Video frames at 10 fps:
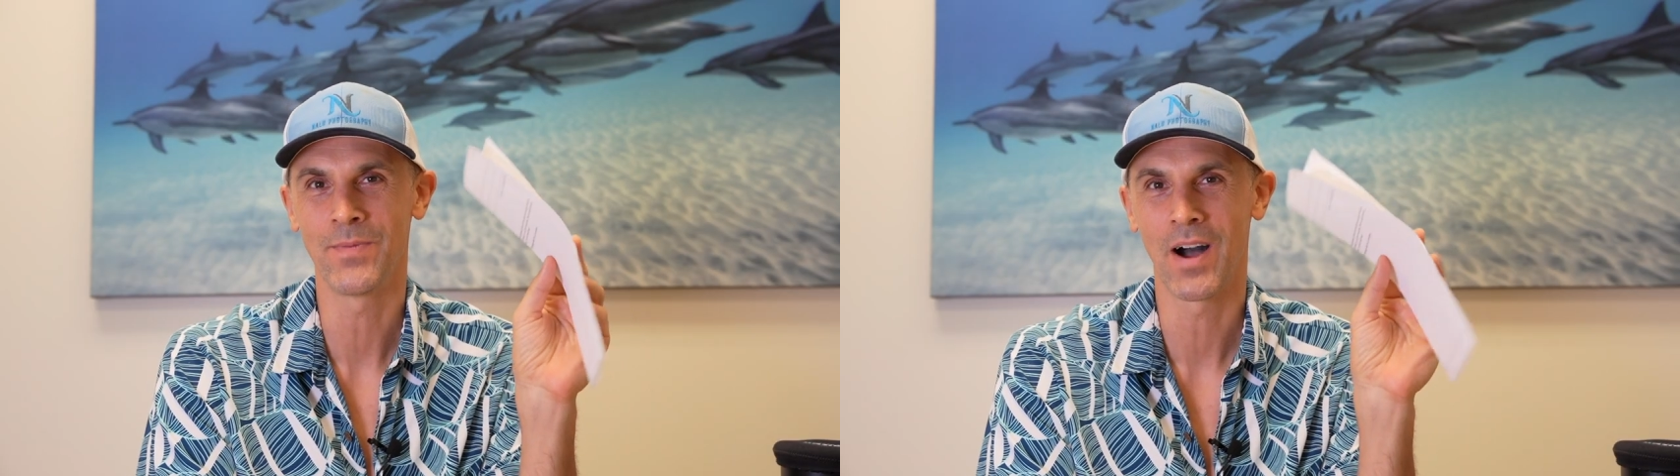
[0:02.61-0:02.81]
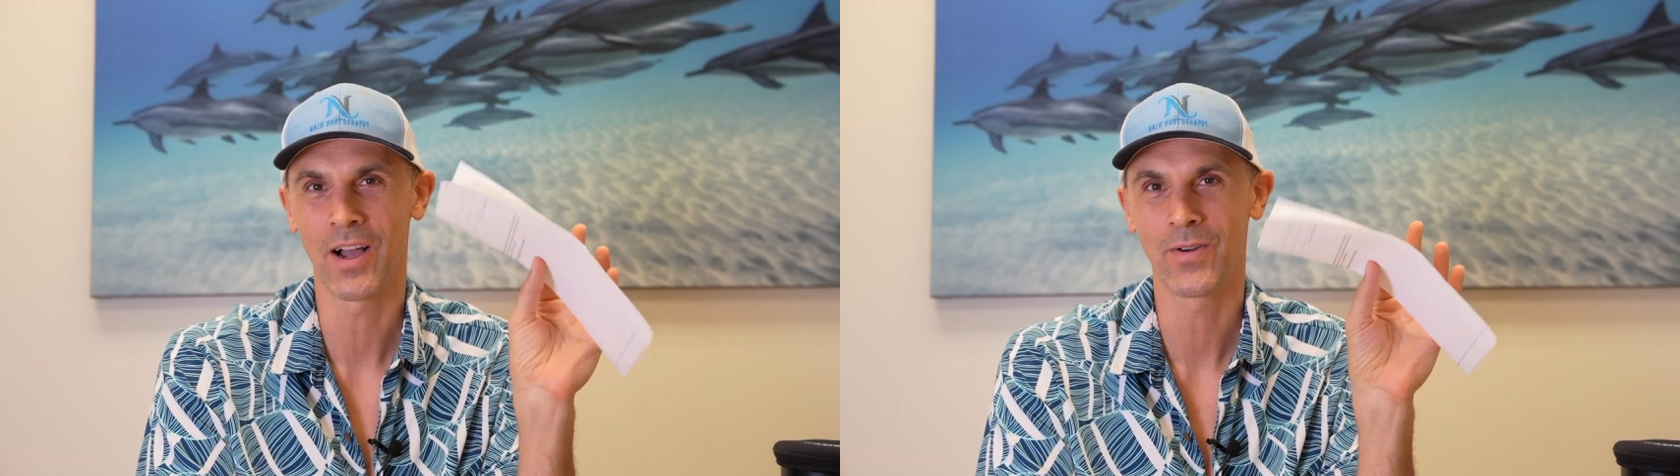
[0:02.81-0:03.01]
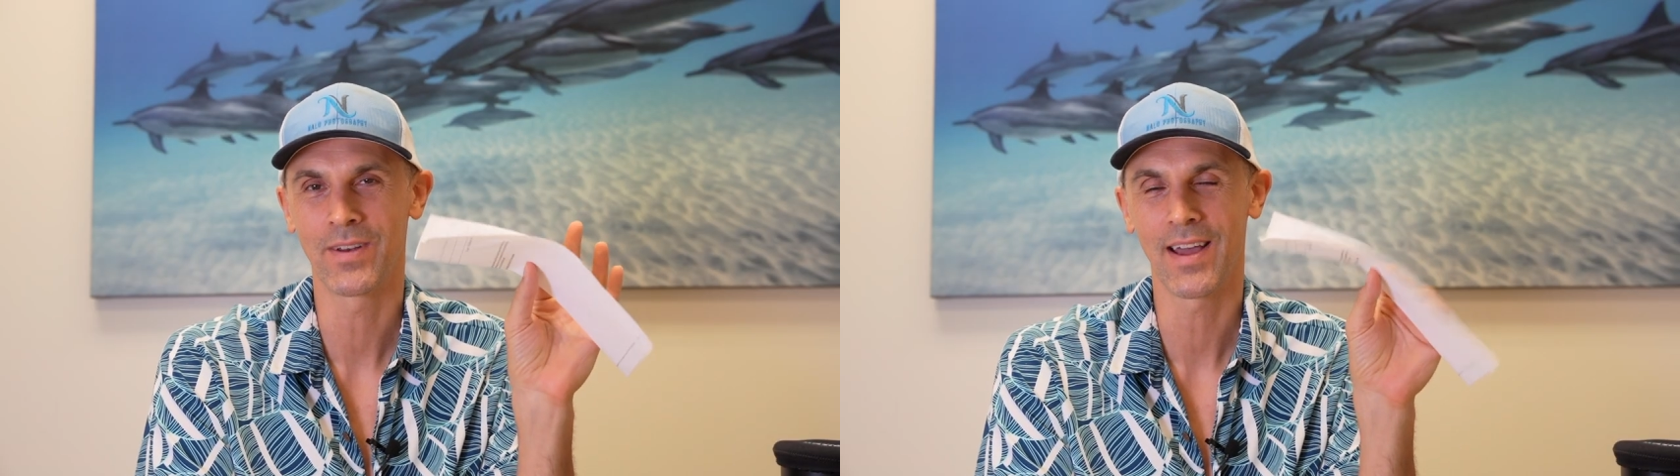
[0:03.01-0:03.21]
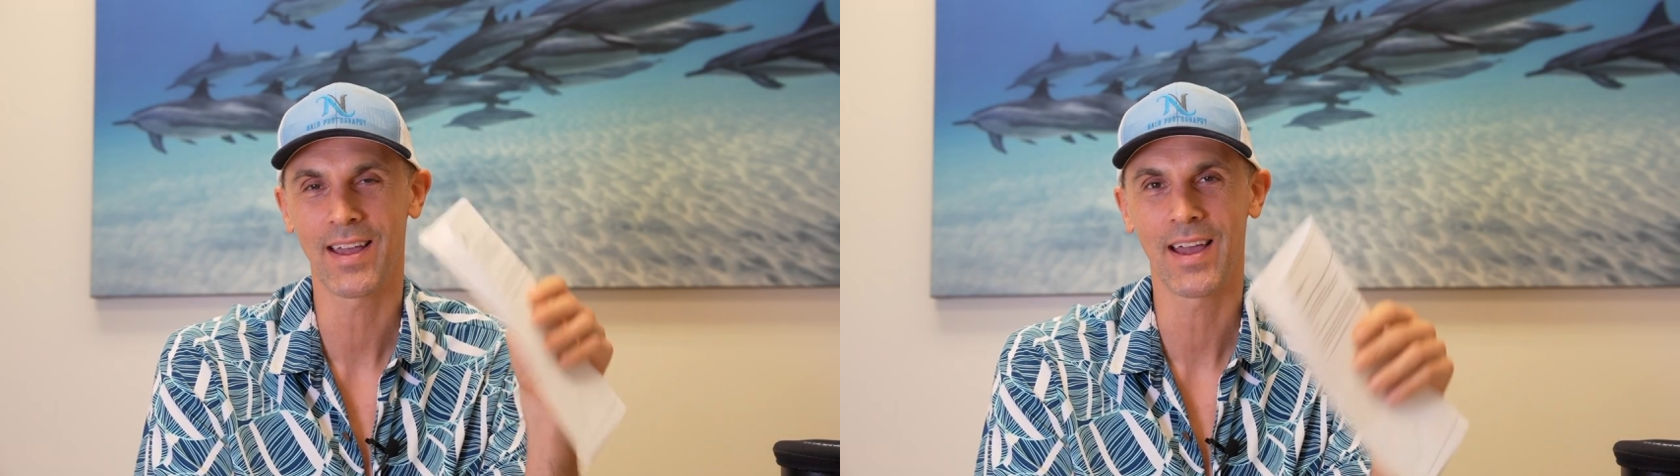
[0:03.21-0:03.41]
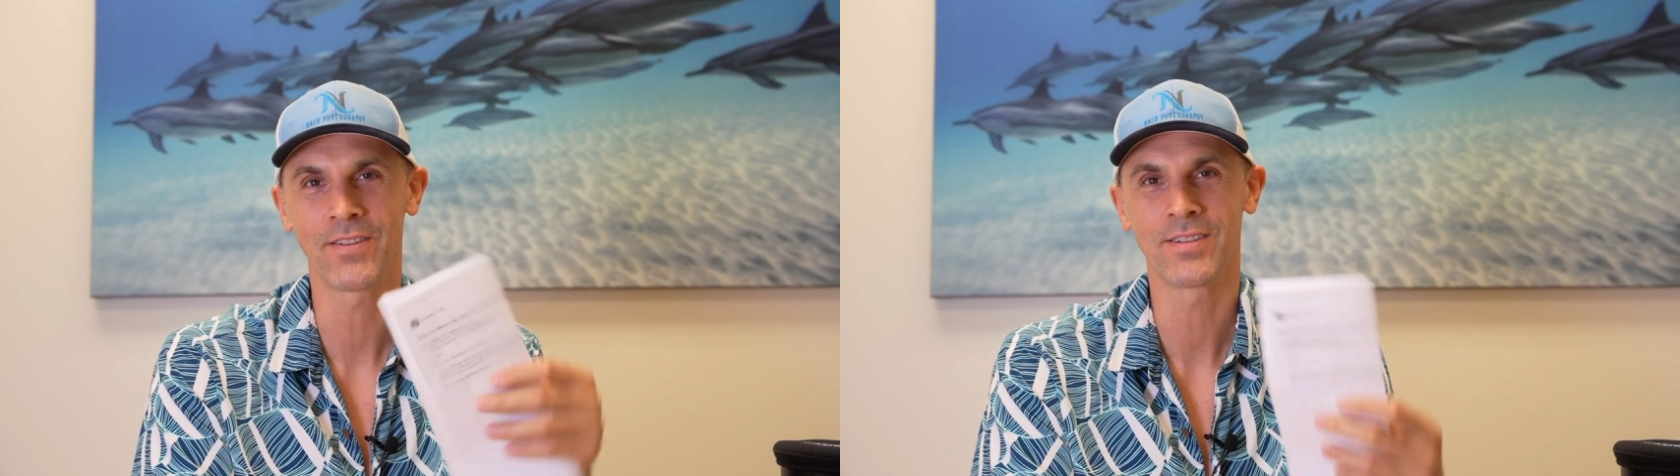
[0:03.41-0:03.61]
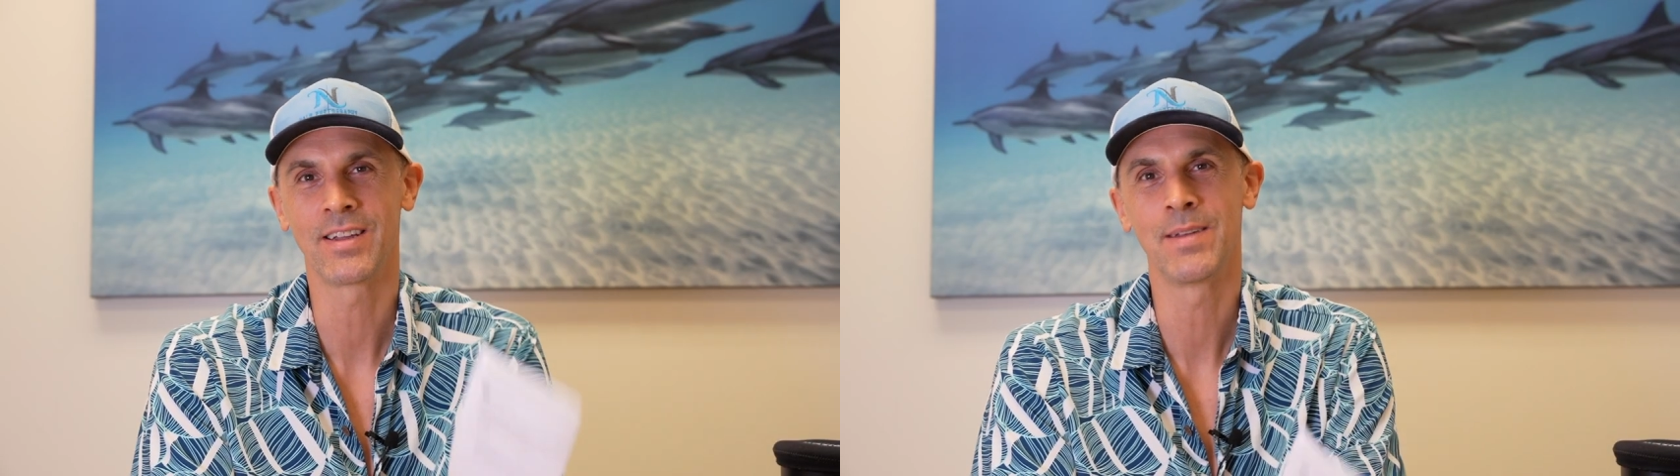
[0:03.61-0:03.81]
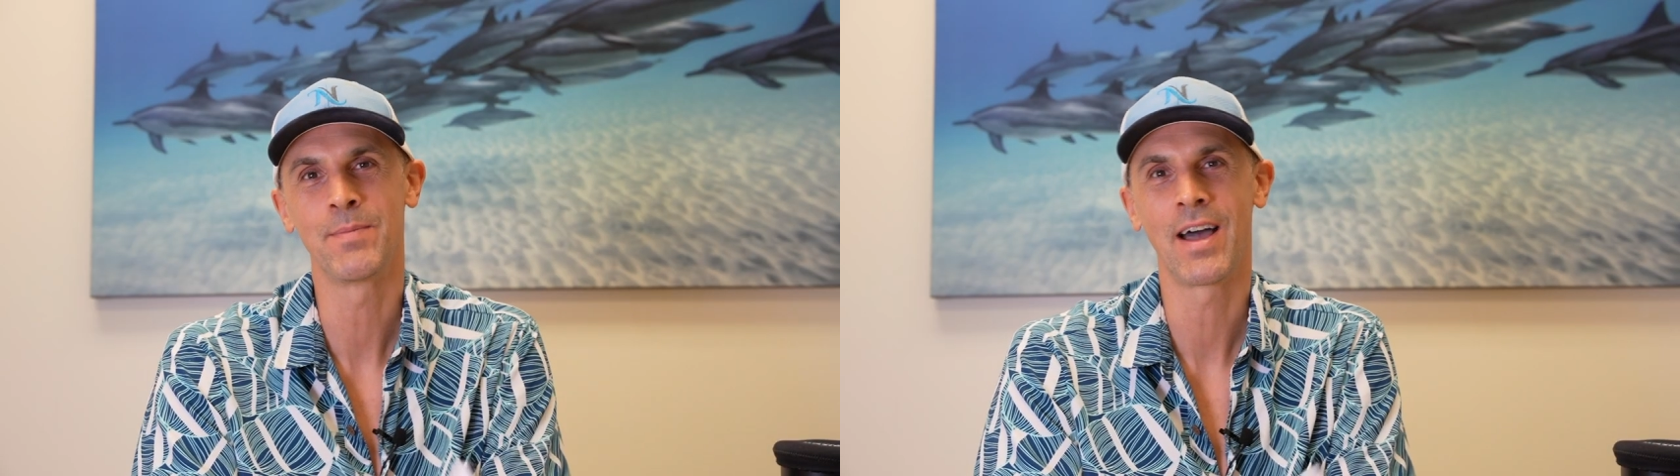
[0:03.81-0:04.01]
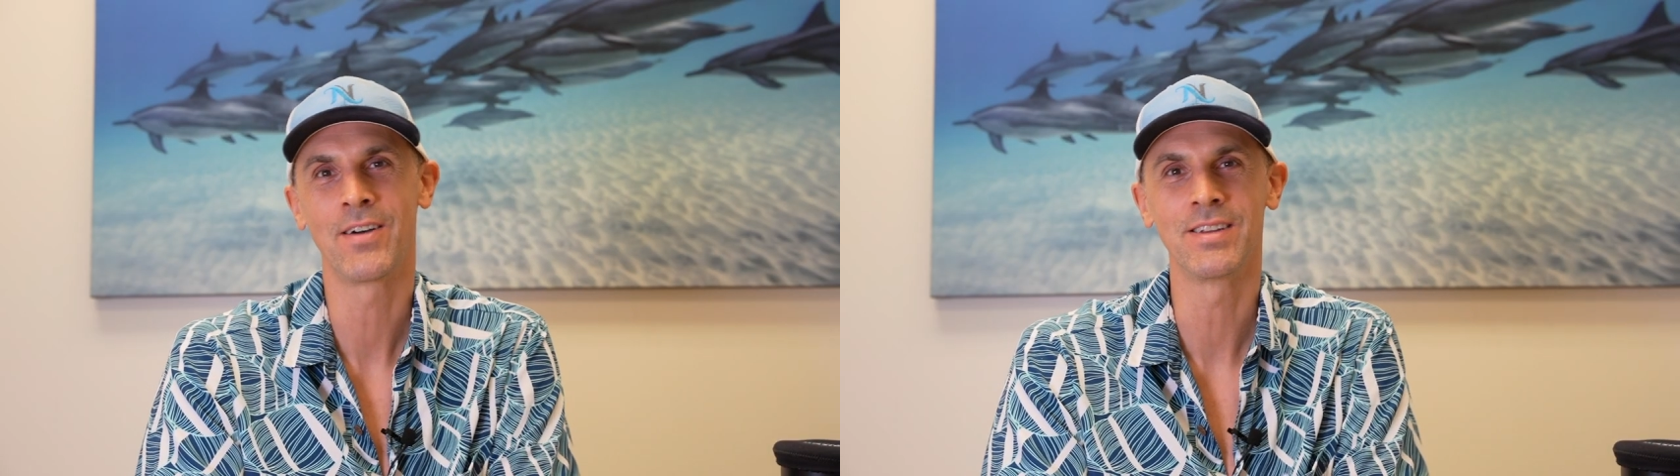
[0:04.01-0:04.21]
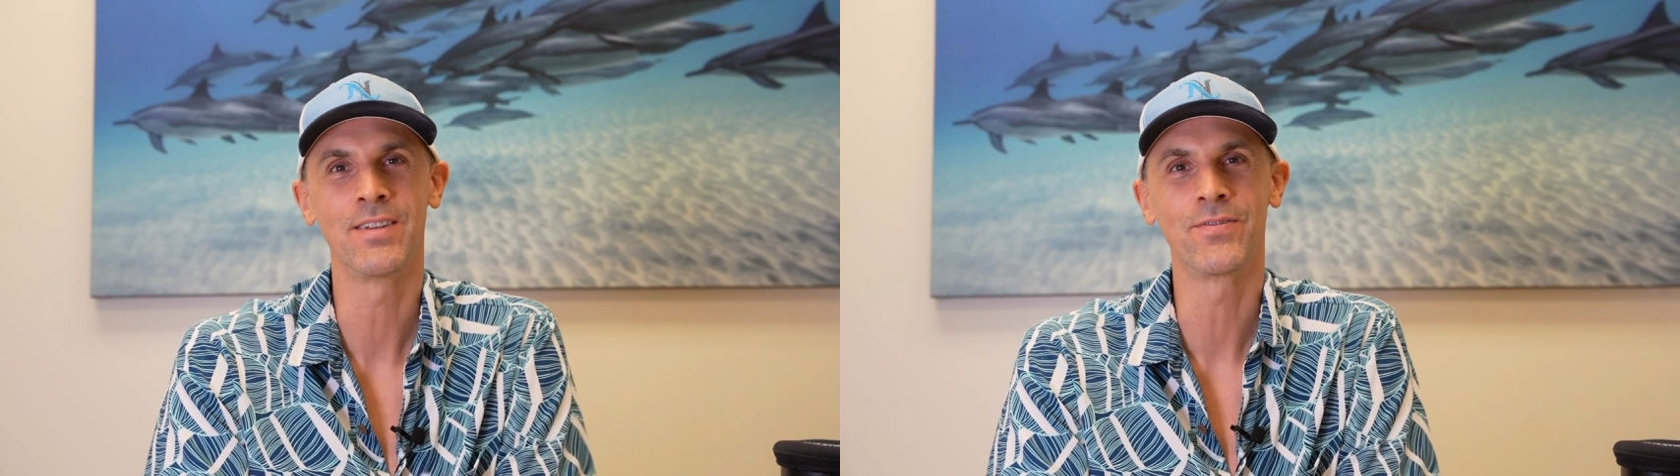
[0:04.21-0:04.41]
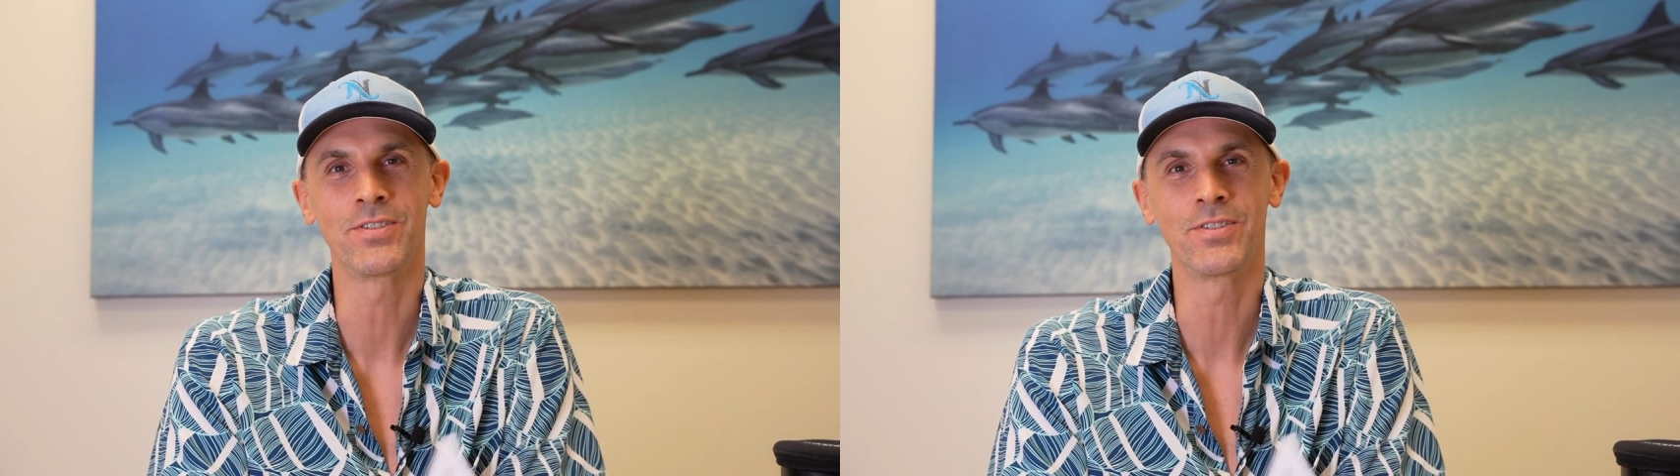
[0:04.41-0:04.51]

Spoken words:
Aquatech after sending my housing in